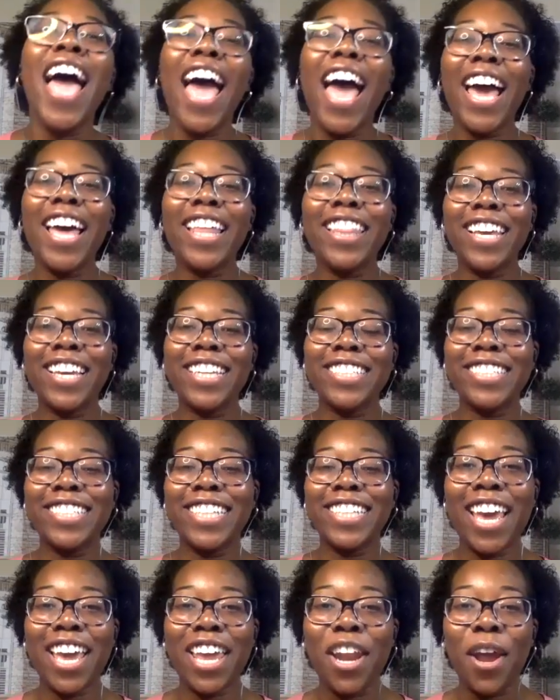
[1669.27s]
That's and right.
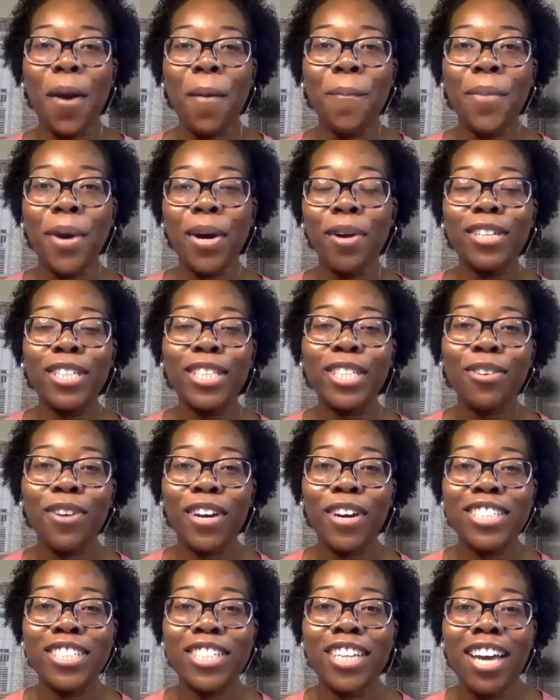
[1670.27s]
then 10, bonus
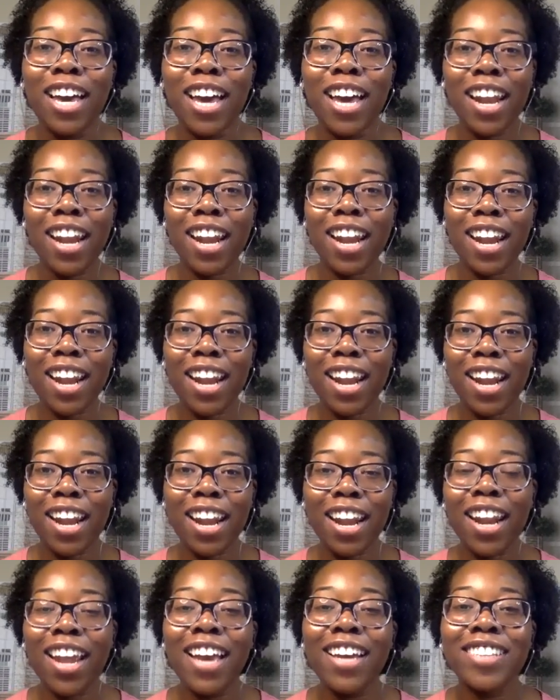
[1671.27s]
question.
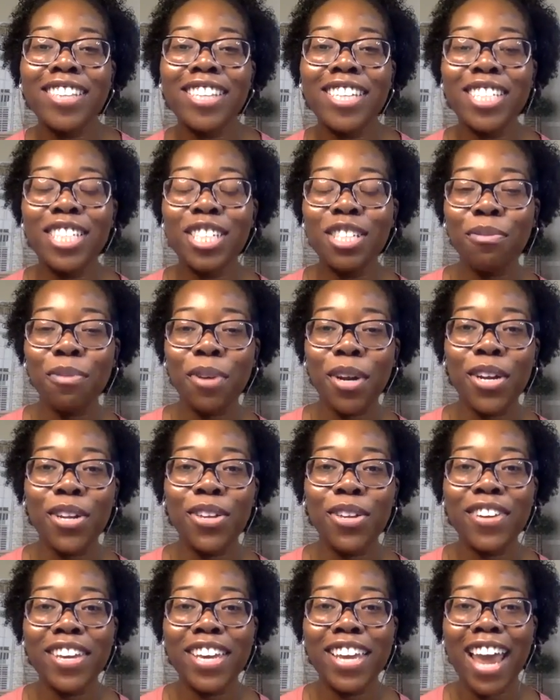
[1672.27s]
This is where
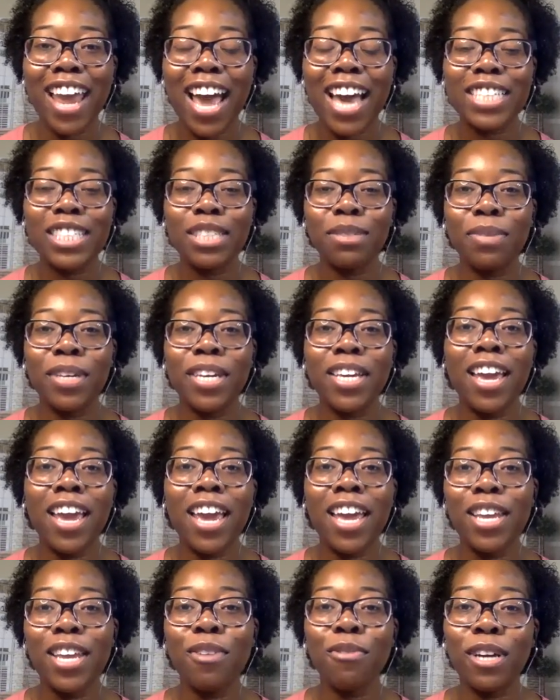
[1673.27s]
you can ask me
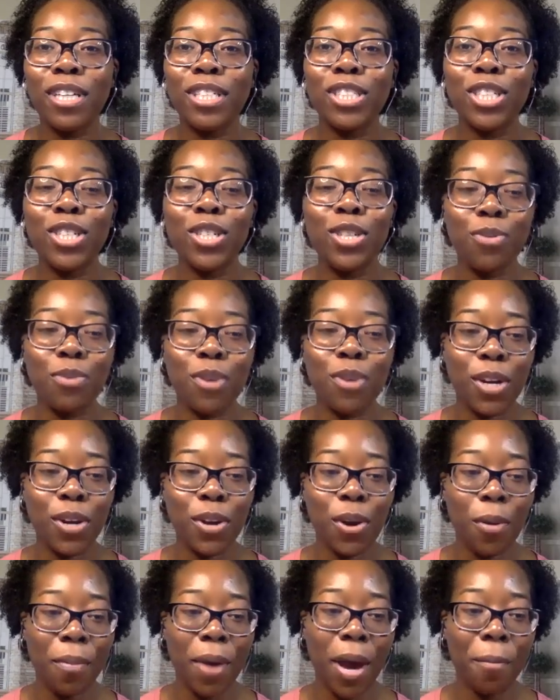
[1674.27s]
any question you want to
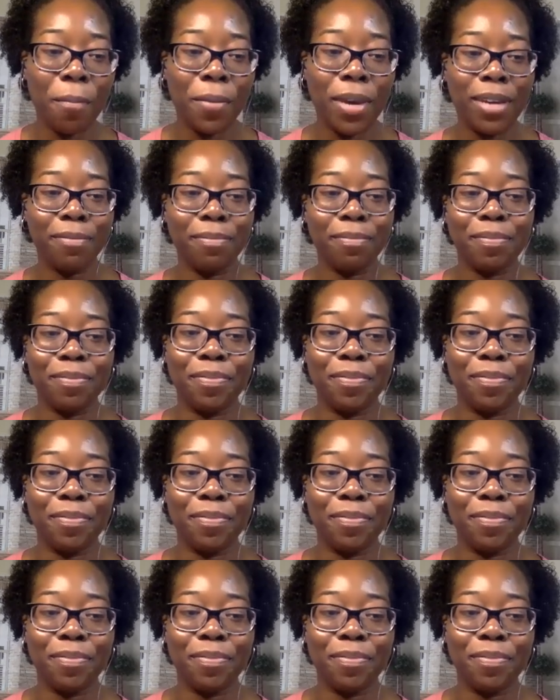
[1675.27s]
know about me.